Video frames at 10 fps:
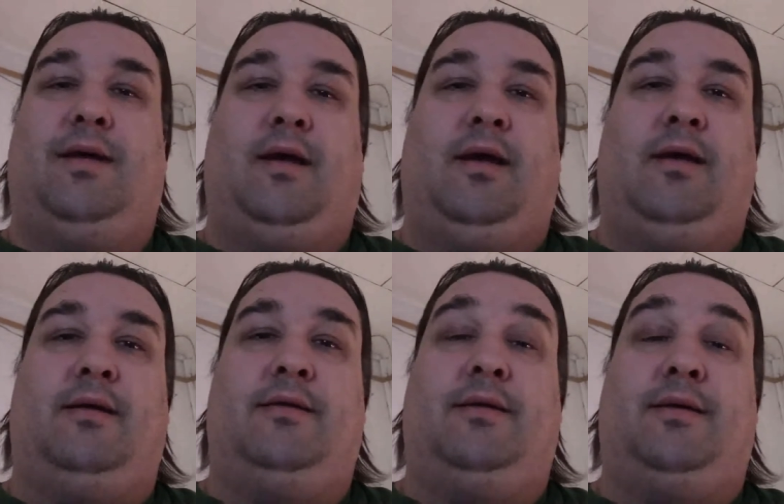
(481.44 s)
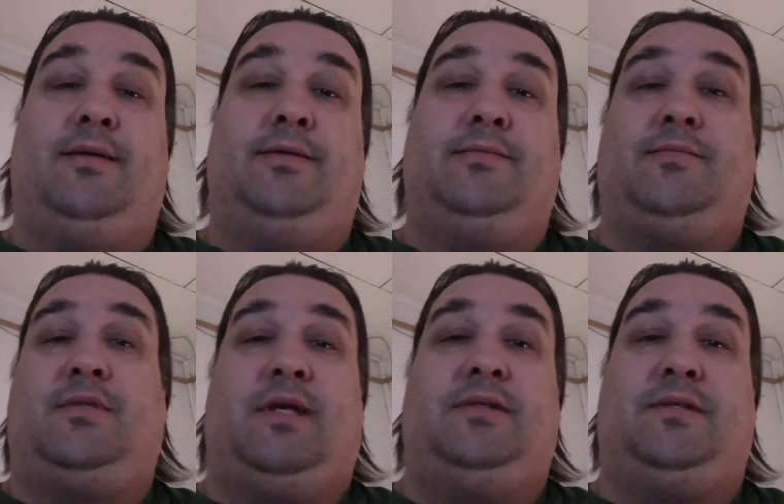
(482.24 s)
and uh,
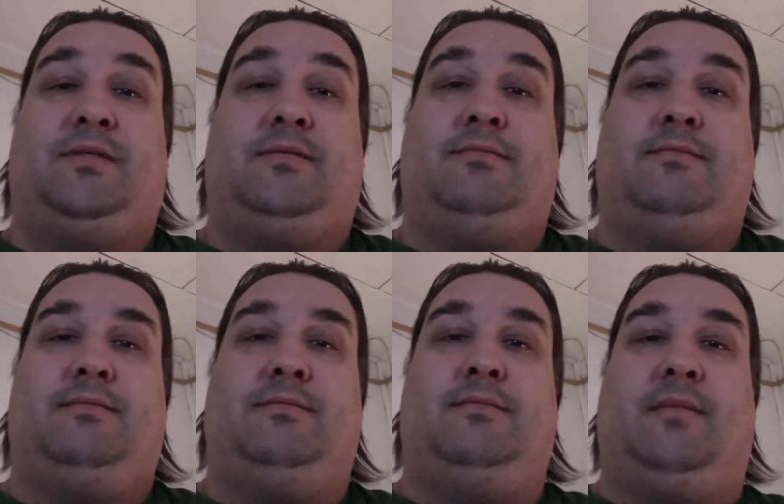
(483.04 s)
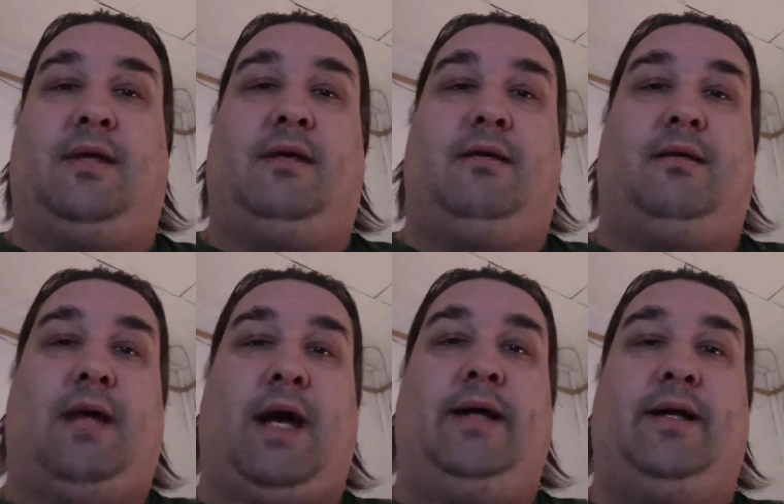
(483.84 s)
so I just
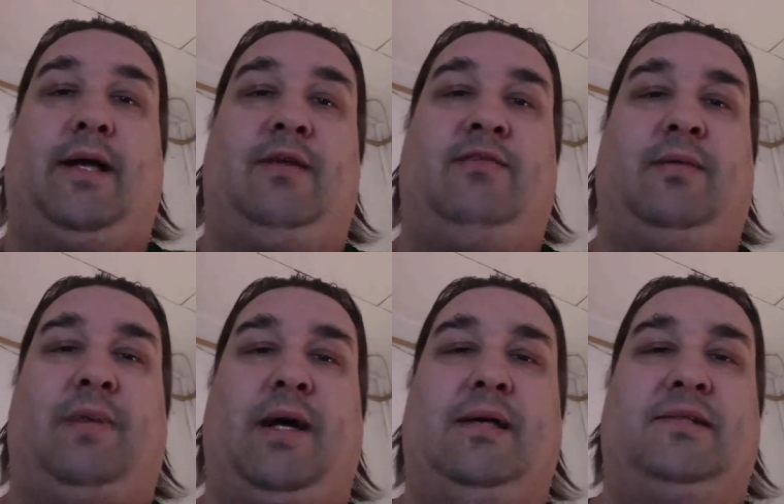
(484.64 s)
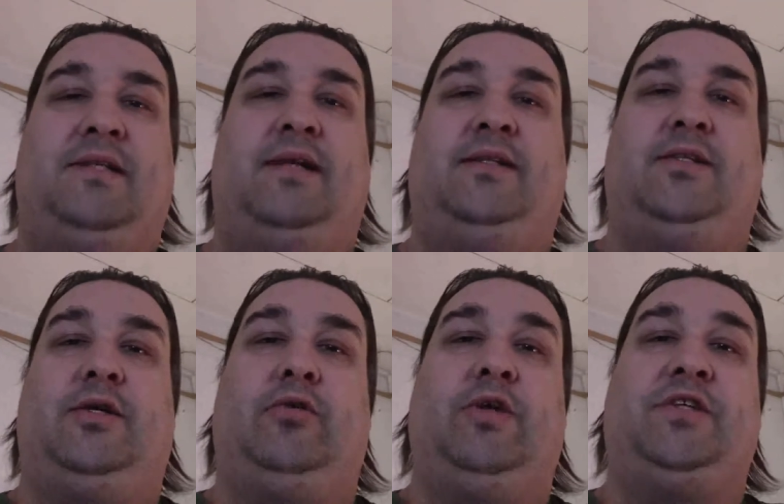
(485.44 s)
kind of gave up. I, I set it to
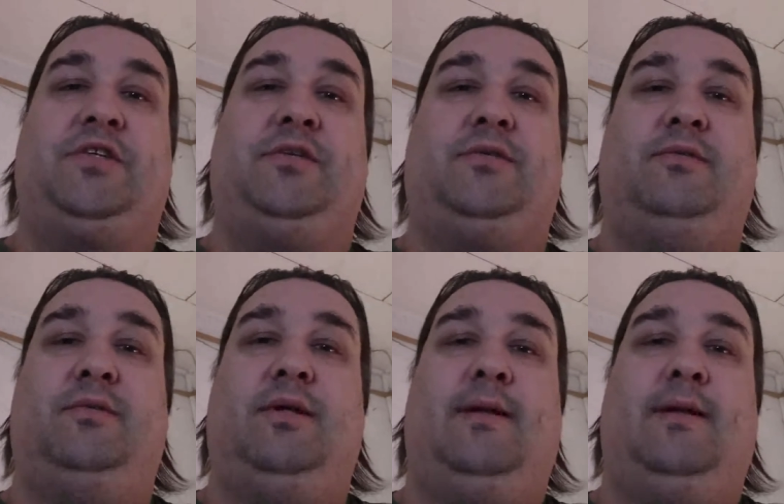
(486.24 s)
original.